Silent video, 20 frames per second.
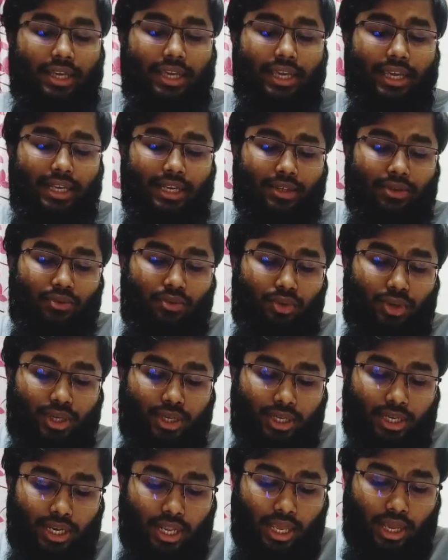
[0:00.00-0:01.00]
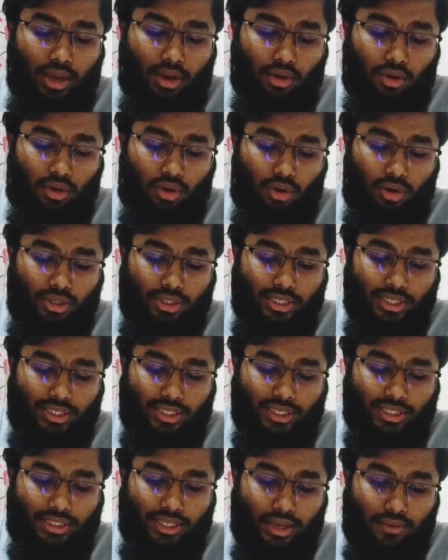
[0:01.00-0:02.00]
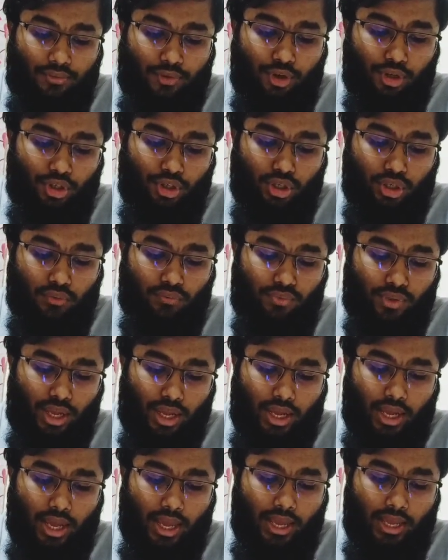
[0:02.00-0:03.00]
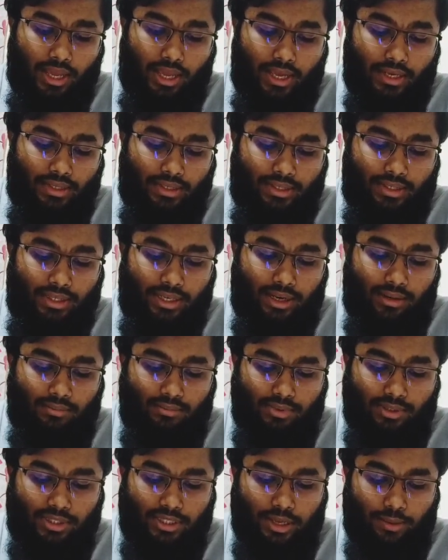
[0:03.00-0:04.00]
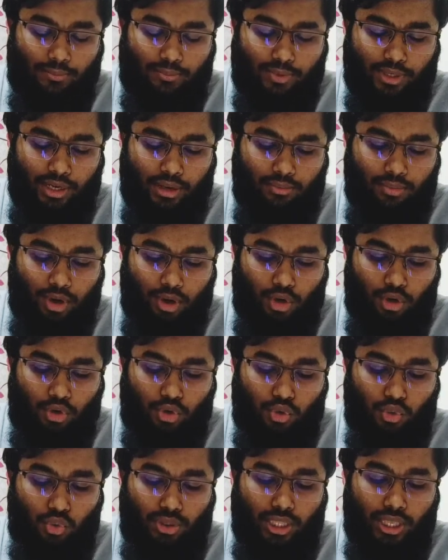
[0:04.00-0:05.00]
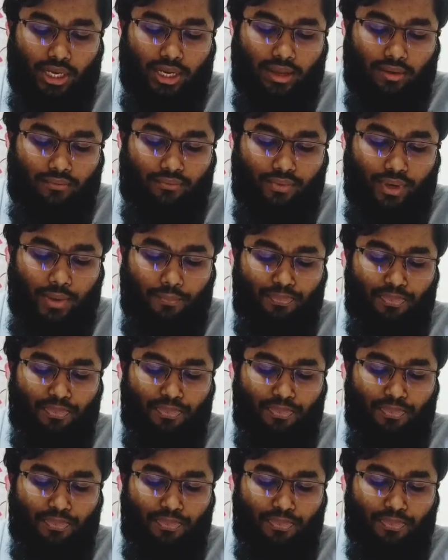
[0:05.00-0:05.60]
it will causes the deviation of the atrium septum to the left.